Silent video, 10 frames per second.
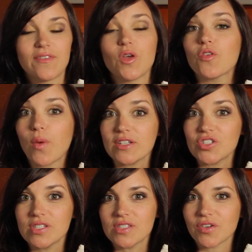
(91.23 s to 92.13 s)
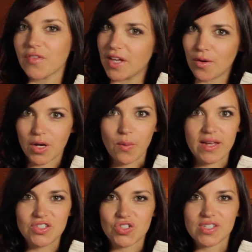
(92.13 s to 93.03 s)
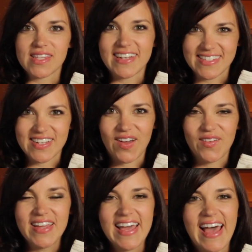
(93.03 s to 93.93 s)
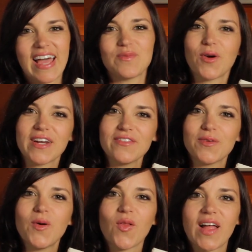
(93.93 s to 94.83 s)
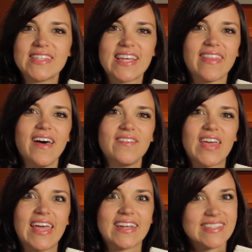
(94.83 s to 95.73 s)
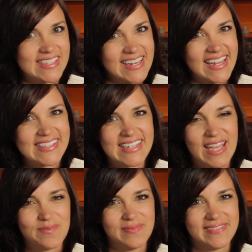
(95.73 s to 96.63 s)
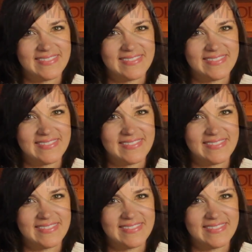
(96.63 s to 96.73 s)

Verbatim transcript: If you have questions or video requests, just let us know. I'm Morgan from Whole Latte Love, and I'll see you next time.